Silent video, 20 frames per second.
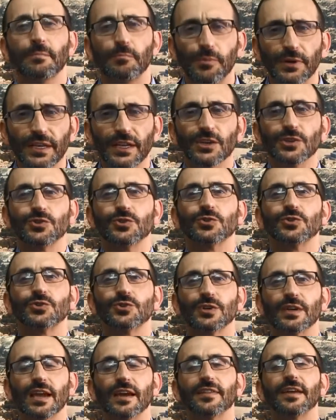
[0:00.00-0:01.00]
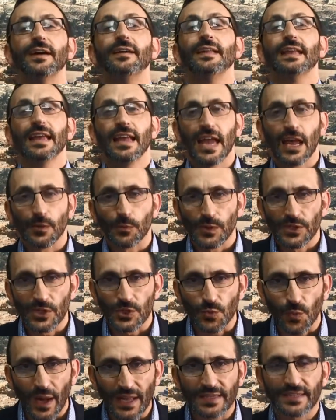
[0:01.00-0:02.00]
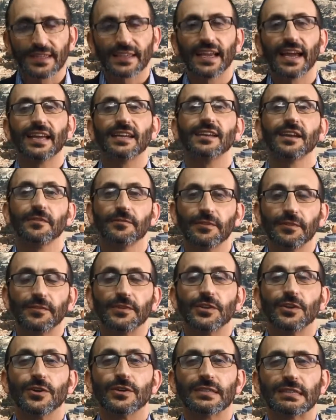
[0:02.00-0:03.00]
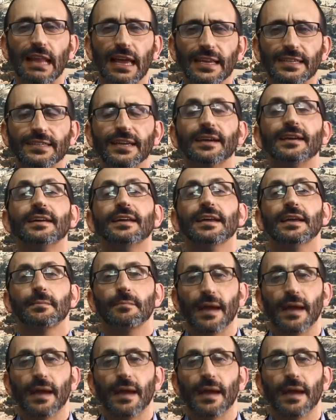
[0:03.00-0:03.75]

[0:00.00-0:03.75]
bringing Jews together, and which is once again done 50 years later,